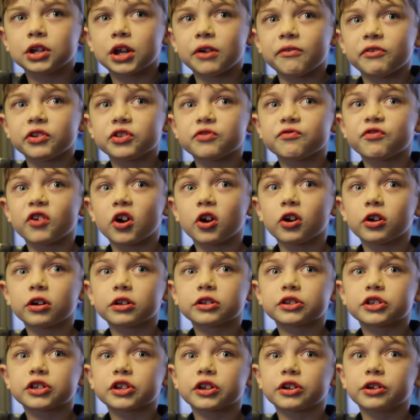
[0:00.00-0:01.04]
David's
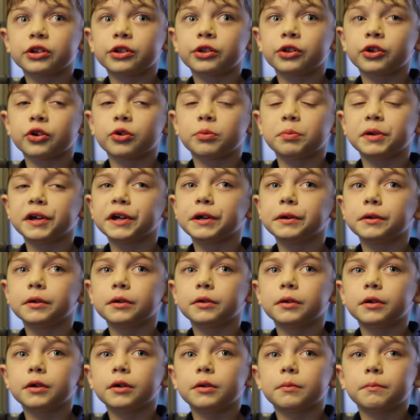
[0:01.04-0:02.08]
farts a little bit,
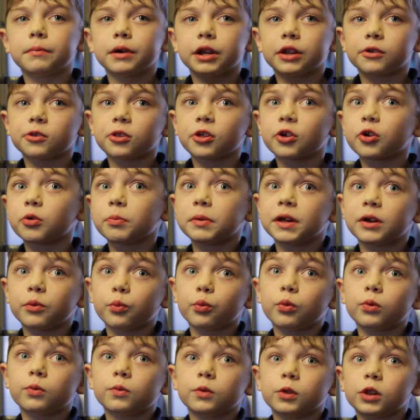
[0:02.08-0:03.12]
but a little
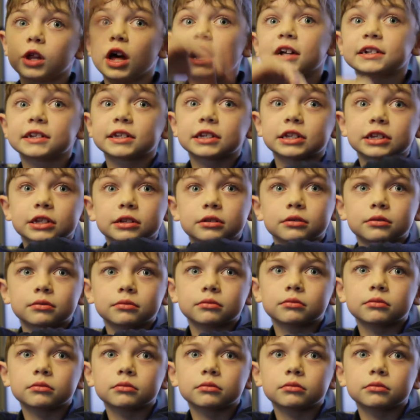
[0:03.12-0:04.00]
bit less.